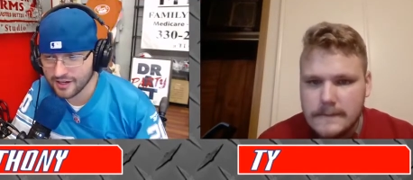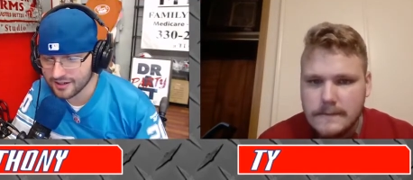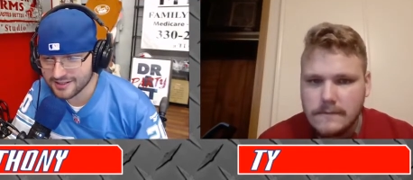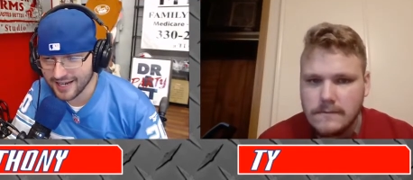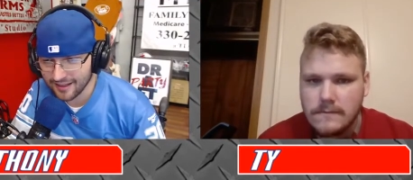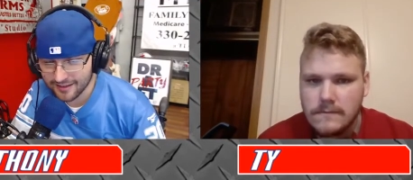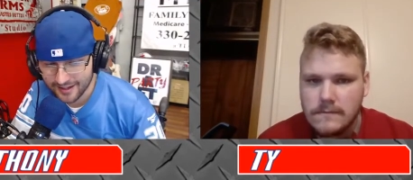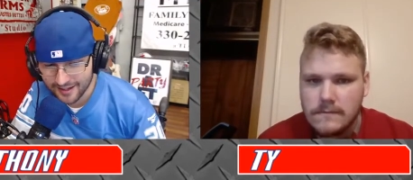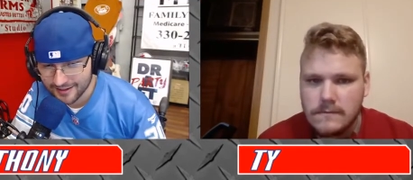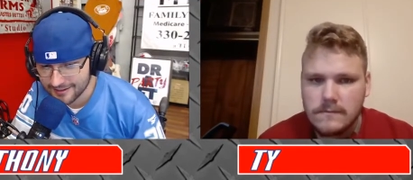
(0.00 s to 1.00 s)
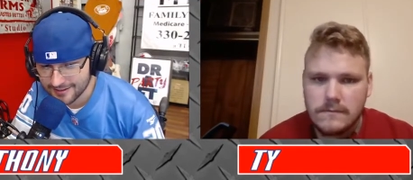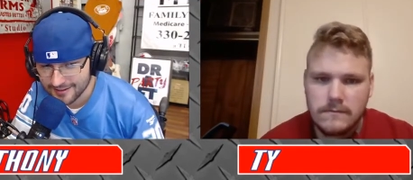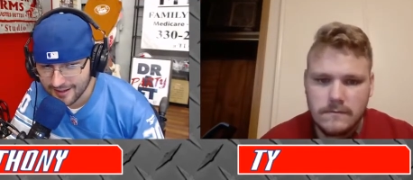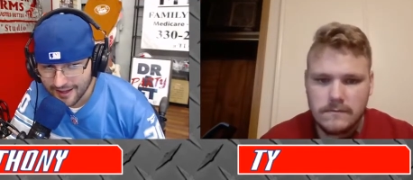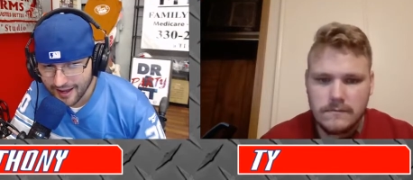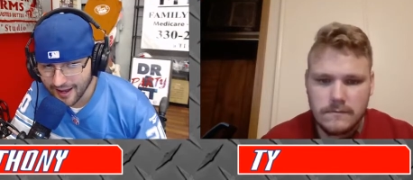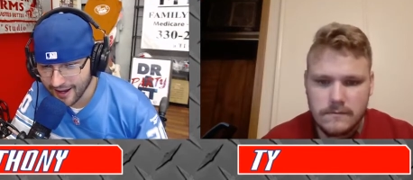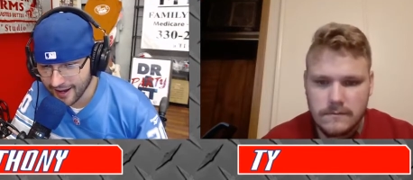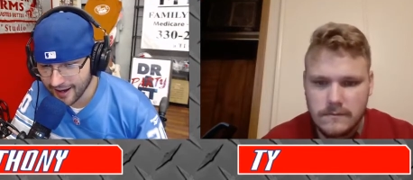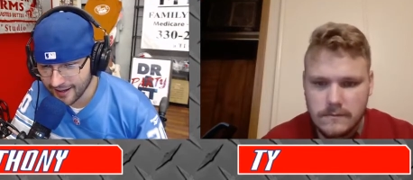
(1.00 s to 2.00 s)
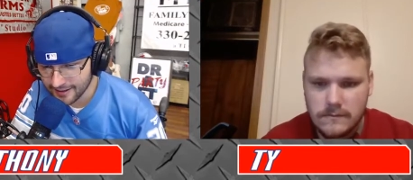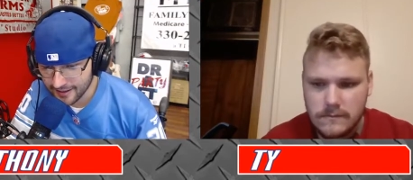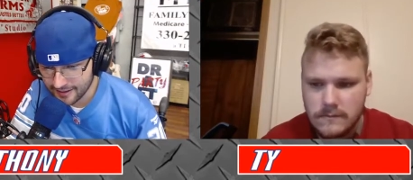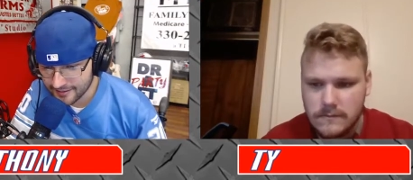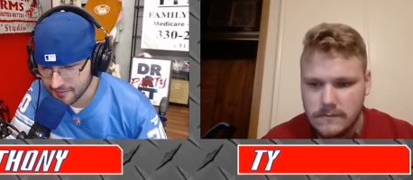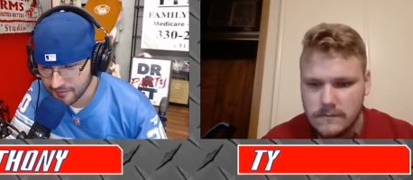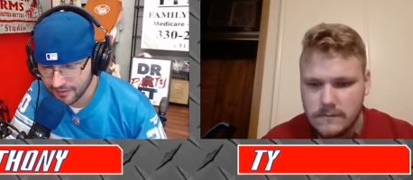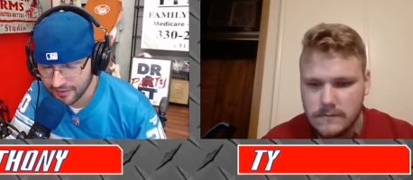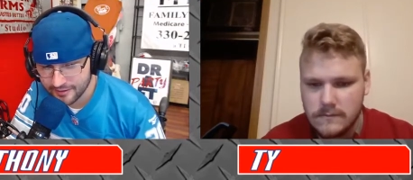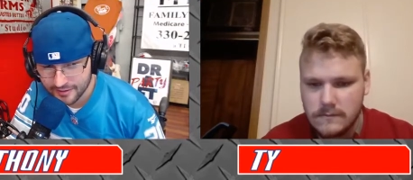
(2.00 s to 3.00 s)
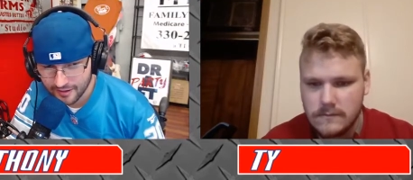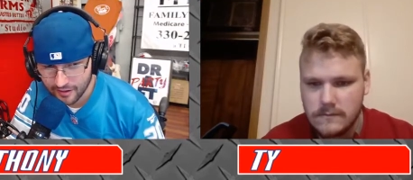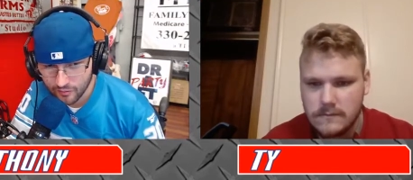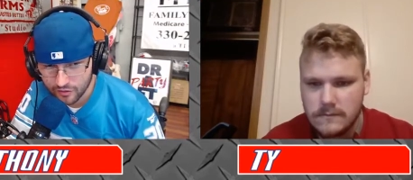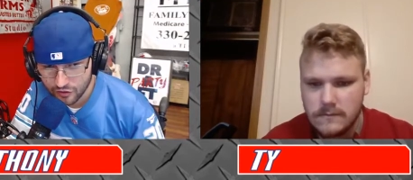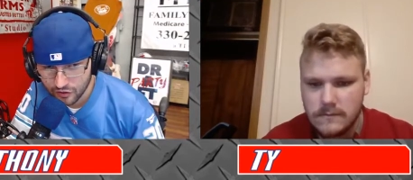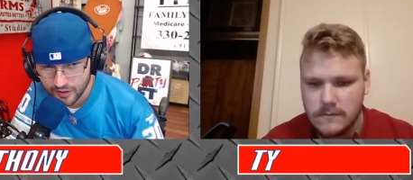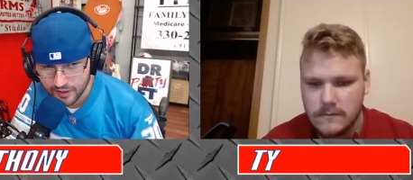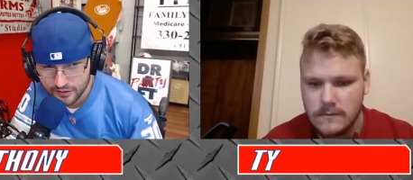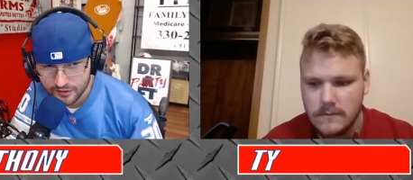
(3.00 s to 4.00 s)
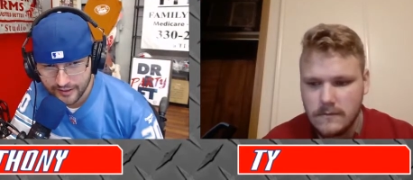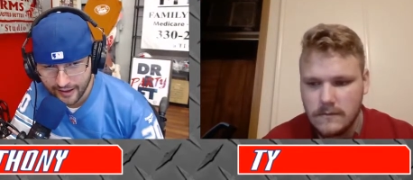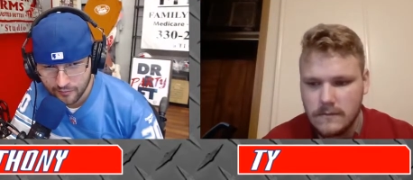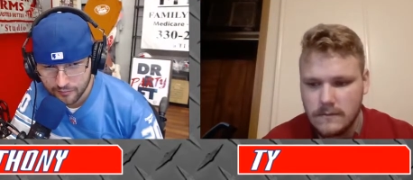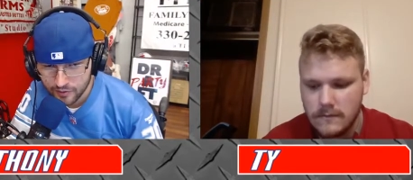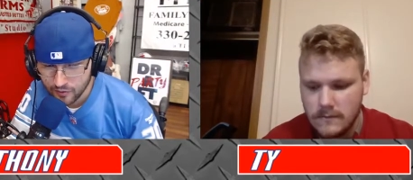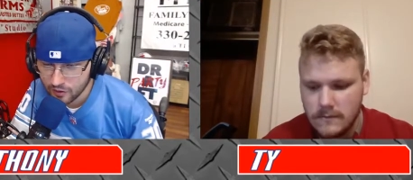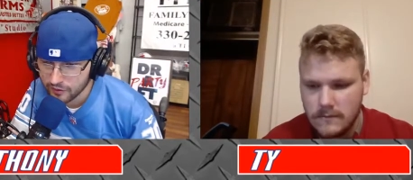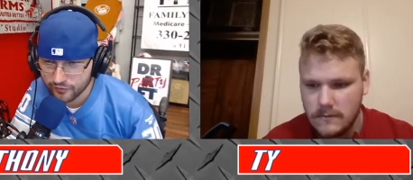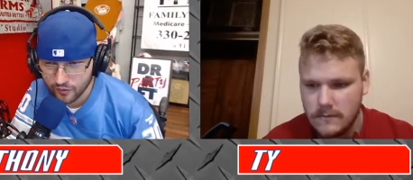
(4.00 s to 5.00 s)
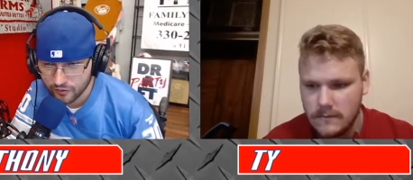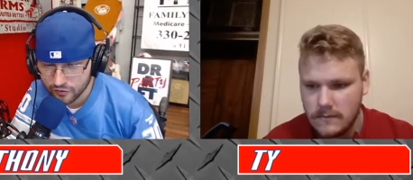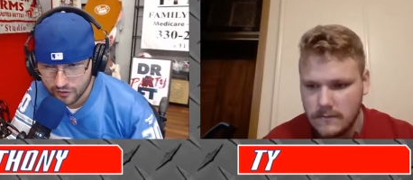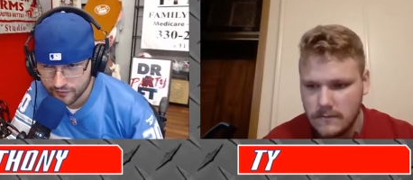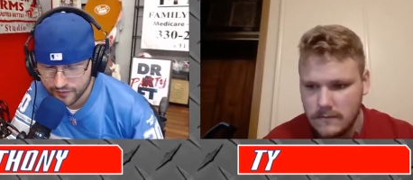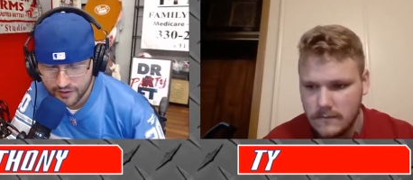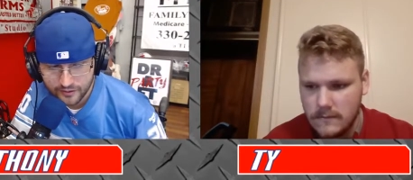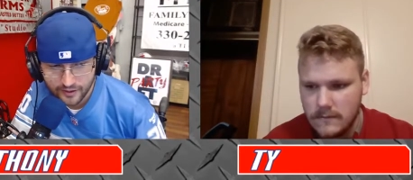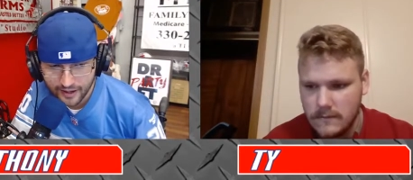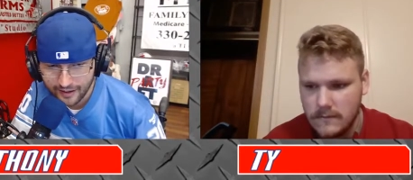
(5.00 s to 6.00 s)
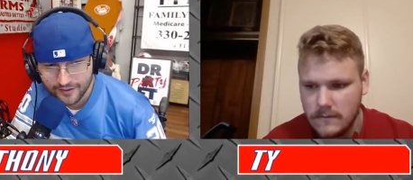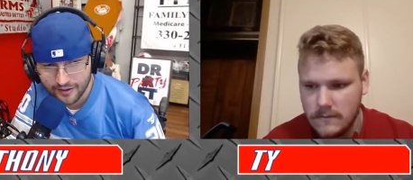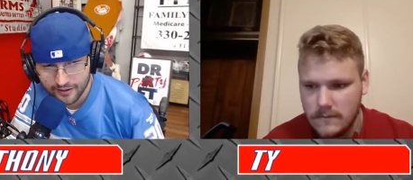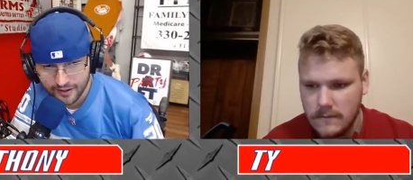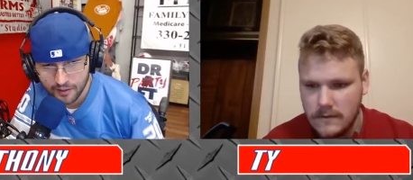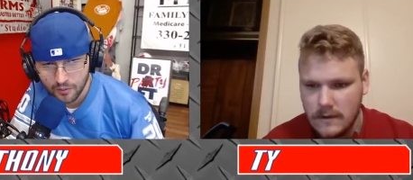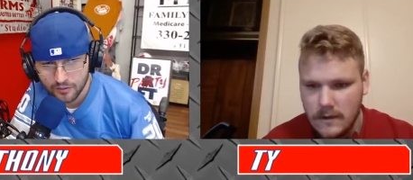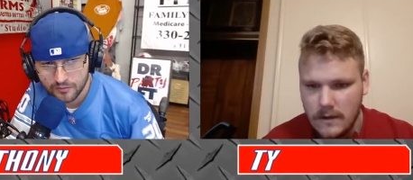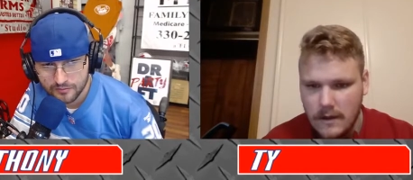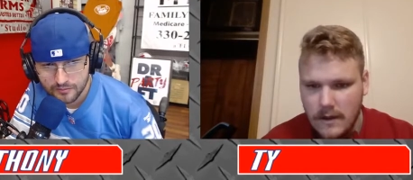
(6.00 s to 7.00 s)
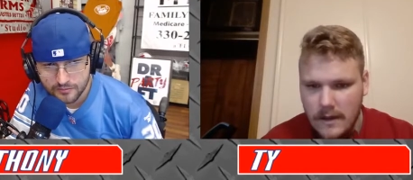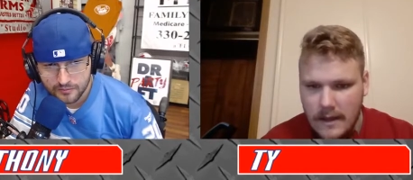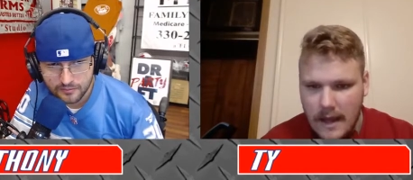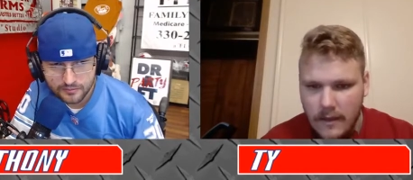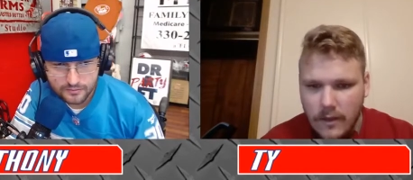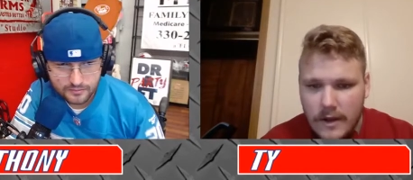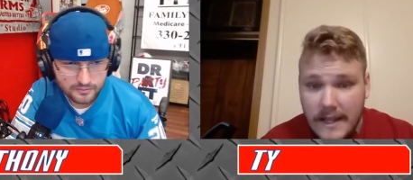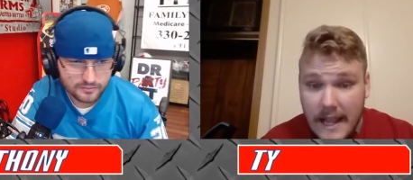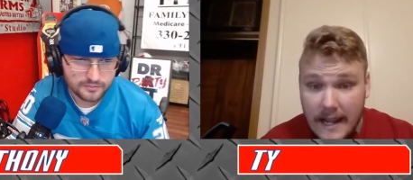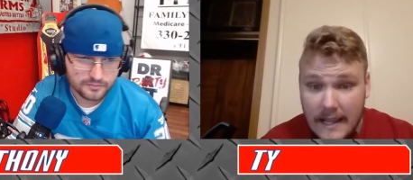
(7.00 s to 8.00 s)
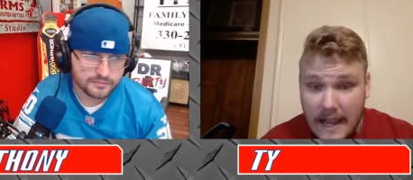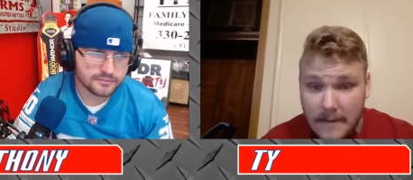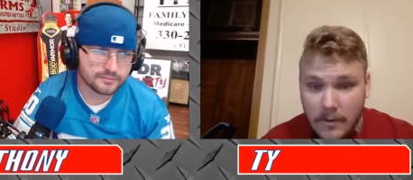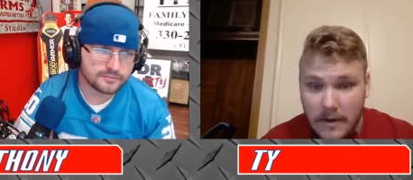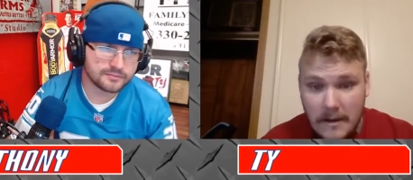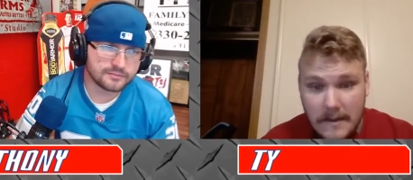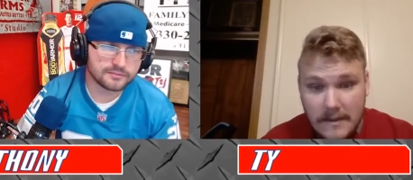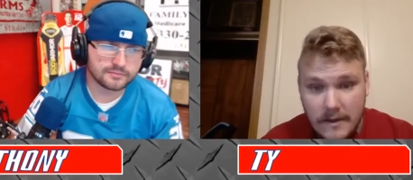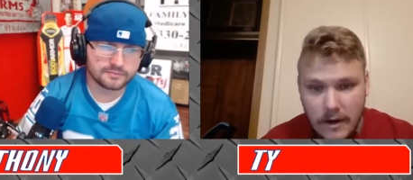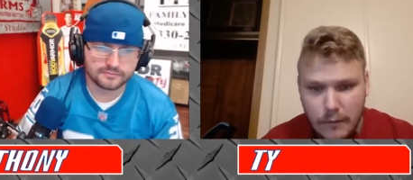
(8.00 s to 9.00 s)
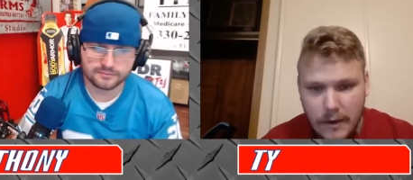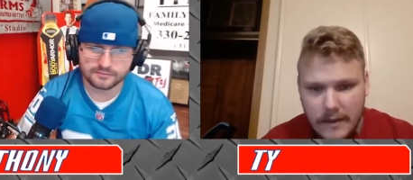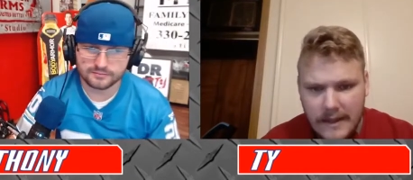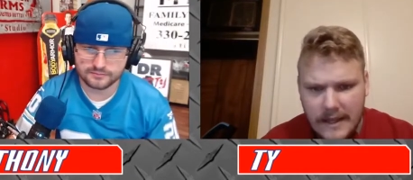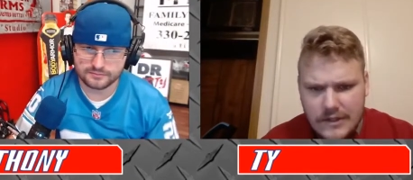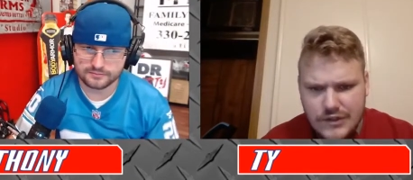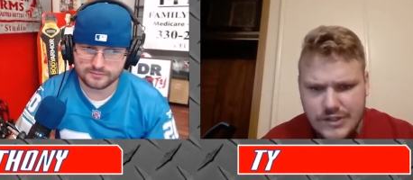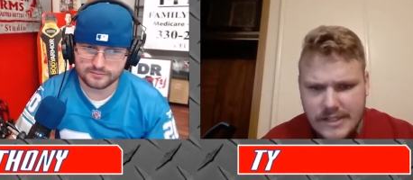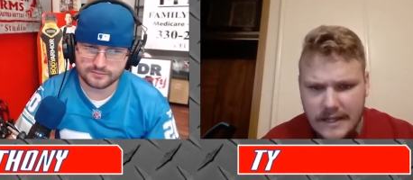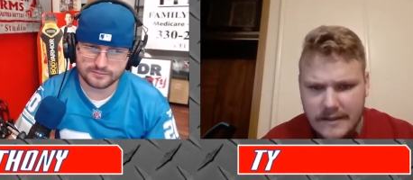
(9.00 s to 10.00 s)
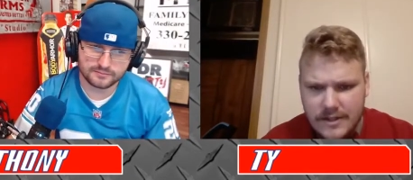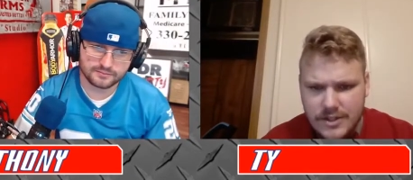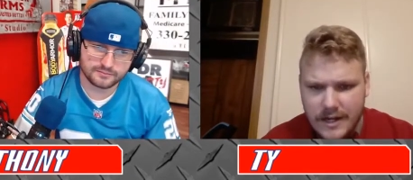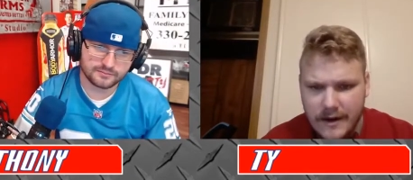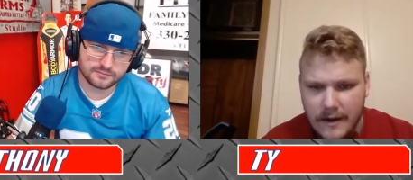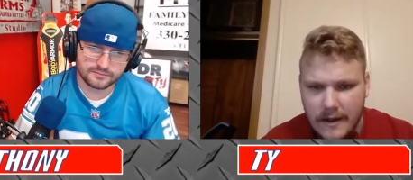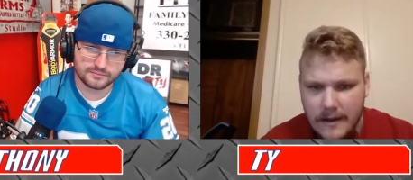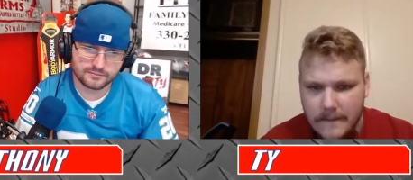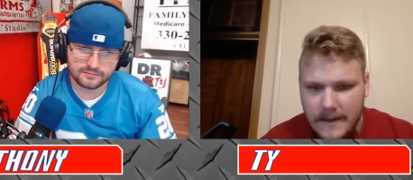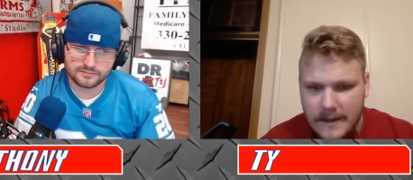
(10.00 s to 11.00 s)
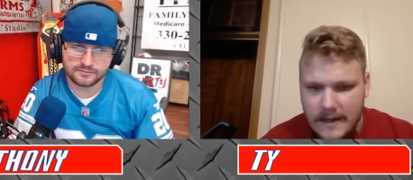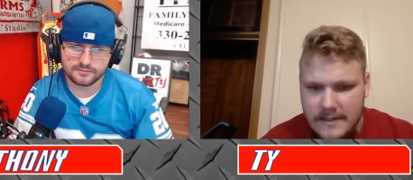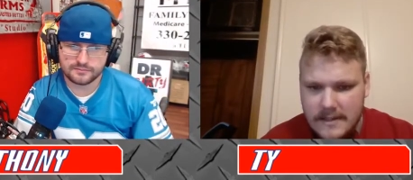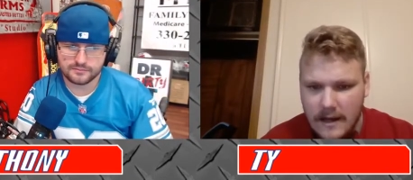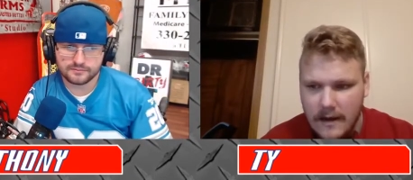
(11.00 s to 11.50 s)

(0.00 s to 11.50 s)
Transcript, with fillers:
Speaker 1: young talent is, and, and, and some of the things that they are returning to that beautiful turf field that
Speaker 2: they have down in Camel. Yeah, looking at Campbell, I mean, they're really interesting this year because